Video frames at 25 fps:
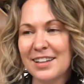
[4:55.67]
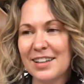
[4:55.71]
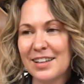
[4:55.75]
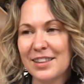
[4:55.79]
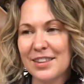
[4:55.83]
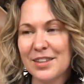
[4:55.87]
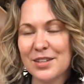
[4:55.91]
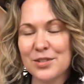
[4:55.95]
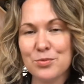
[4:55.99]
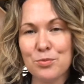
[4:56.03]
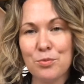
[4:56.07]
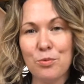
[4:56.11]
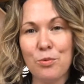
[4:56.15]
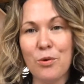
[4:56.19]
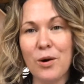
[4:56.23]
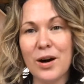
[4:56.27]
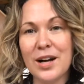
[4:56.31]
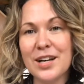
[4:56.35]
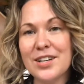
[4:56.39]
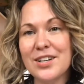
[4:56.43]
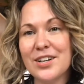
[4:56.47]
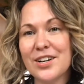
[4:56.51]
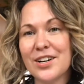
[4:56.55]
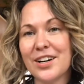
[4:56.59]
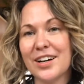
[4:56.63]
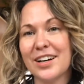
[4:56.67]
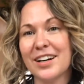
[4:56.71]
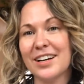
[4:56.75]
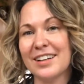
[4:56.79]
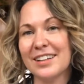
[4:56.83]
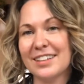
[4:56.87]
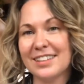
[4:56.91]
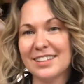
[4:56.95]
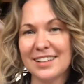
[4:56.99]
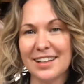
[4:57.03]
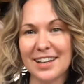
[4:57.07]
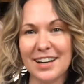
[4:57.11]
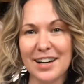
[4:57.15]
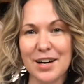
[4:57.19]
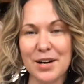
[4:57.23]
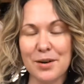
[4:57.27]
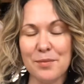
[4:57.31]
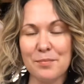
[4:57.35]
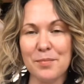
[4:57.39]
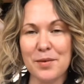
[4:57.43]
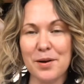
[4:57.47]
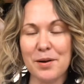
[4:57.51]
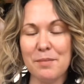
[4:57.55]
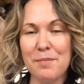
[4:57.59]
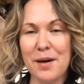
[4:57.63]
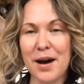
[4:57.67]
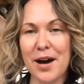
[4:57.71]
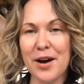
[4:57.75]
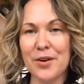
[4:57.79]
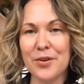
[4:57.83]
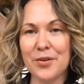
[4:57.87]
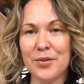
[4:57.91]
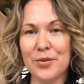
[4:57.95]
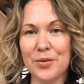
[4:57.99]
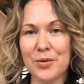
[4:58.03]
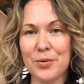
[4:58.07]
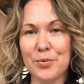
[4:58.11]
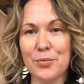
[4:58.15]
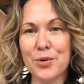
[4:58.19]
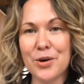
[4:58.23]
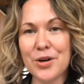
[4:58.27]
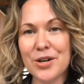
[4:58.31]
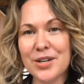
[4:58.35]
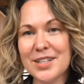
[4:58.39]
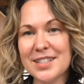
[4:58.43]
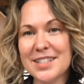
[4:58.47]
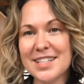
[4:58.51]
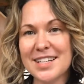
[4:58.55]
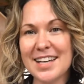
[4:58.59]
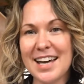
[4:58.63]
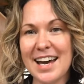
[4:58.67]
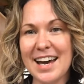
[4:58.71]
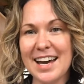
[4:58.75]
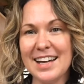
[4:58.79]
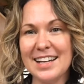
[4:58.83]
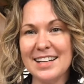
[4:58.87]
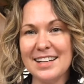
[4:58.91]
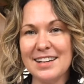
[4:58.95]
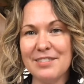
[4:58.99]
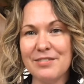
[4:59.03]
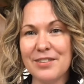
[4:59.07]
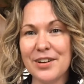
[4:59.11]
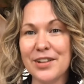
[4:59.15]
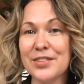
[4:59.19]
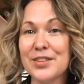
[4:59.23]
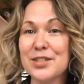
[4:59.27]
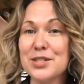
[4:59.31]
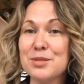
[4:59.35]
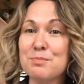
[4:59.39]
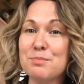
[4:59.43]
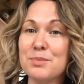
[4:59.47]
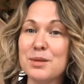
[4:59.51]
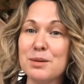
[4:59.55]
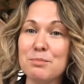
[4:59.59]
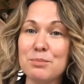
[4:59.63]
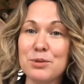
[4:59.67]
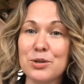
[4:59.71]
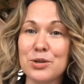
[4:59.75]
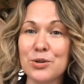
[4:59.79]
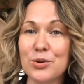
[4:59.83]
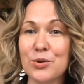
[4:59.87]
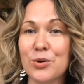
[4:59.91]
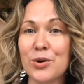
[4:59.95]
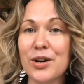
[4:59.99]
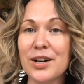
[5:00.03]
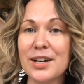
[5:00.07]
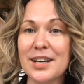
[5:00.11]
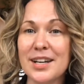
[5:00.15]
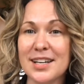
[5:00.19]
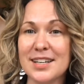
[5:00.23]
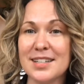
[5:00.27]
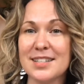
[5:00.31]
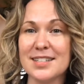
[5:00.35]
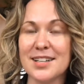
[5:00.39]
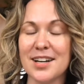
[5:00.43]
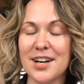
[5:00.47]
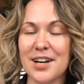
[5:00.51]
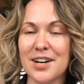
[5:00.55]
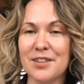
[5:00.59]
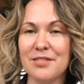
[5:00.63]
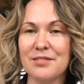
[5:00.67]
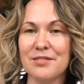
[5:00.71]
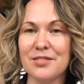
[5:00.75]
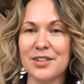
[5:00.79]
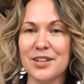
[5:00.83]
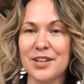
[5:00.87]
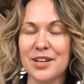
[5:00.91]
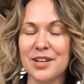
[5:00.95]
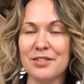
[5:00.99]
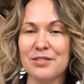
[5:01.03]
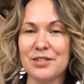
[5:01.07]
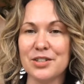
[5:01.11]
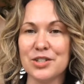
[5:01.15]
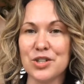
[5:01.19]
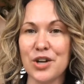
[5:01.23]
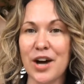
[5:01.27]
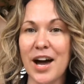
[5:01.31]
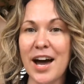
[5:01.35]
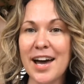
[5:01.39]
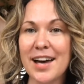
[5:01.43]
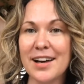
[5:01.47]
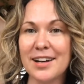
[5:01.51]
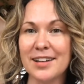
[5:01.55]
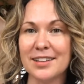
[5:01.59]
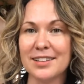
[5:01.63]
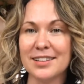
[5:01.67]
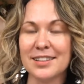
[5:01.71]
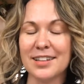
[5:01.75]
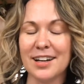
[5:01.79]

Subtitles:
wonder about the world again. Felt the pureness of a child.